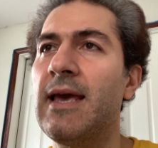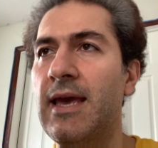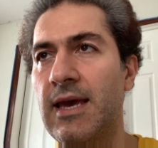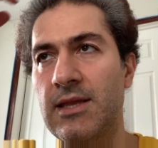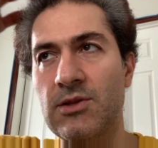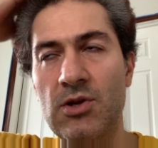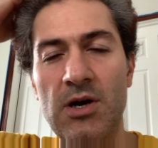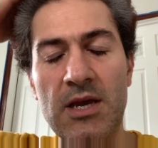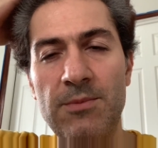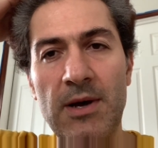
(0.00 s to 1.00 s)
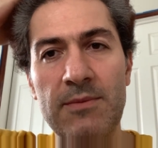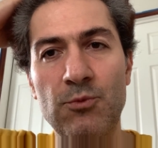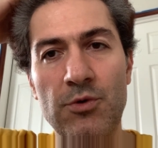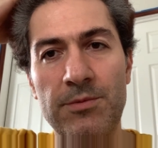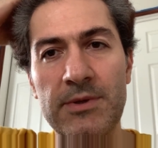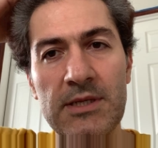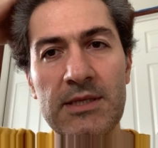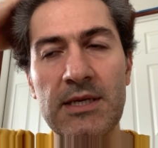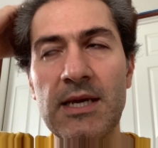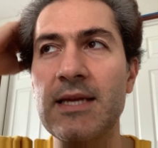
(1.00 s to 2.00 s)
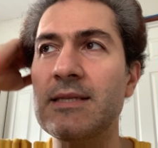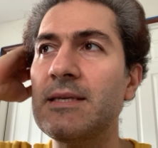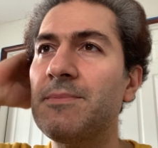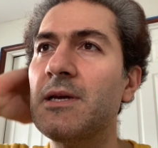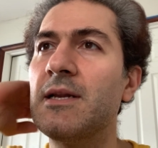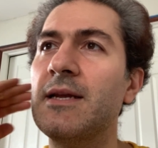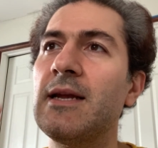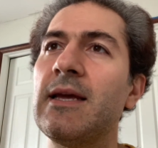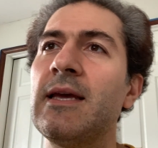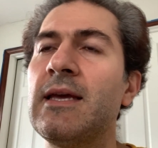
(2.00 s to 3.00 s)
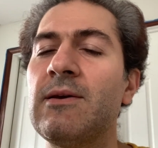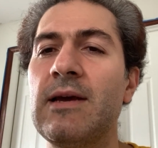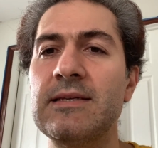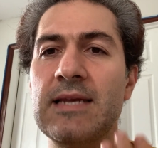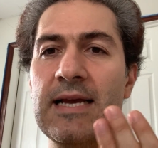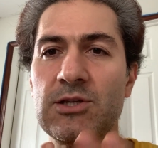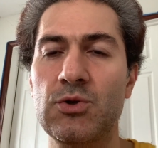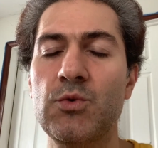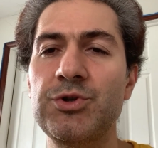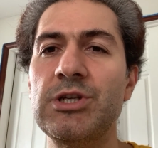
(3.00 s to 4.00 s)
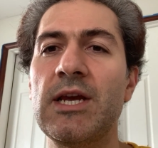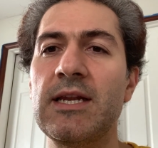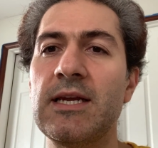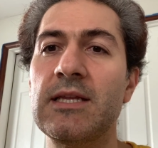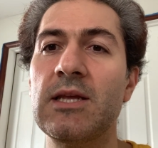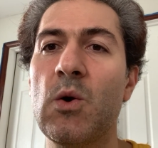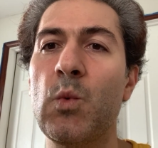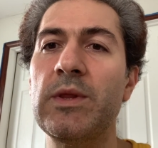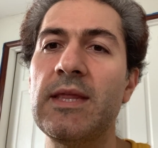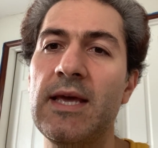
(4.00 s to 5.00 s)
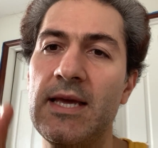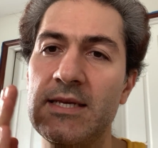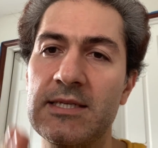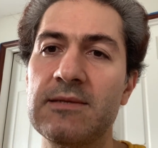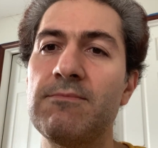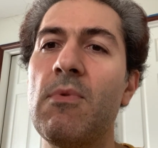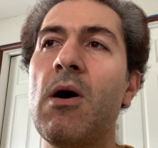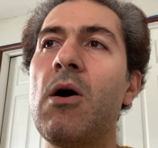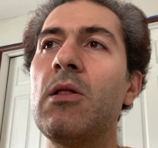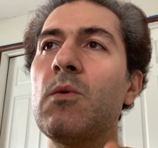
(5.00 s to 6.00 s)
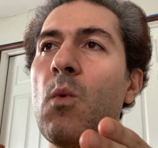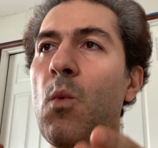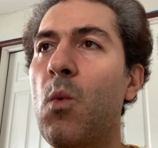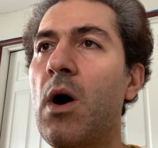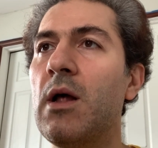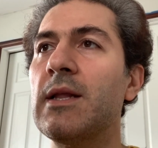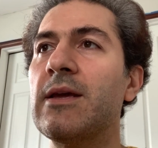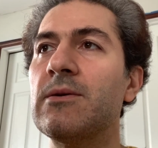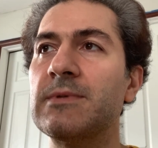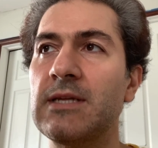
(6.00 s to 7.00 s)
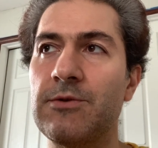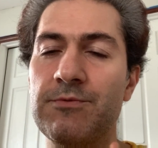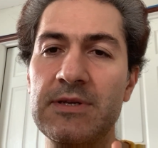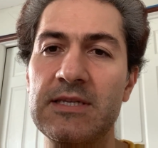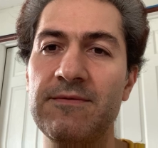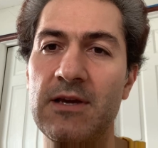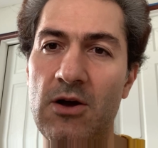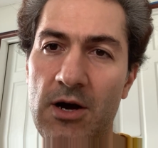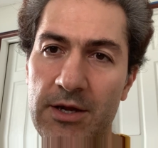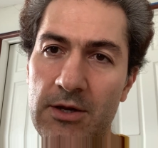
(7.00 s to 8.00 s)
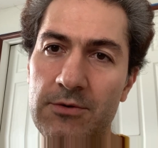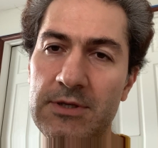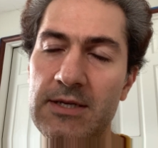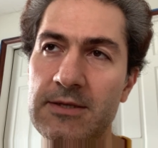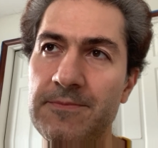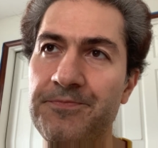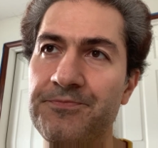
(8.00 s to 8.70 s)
and talk about morbidity, and typically is associated with the small volumes that receiving high doses.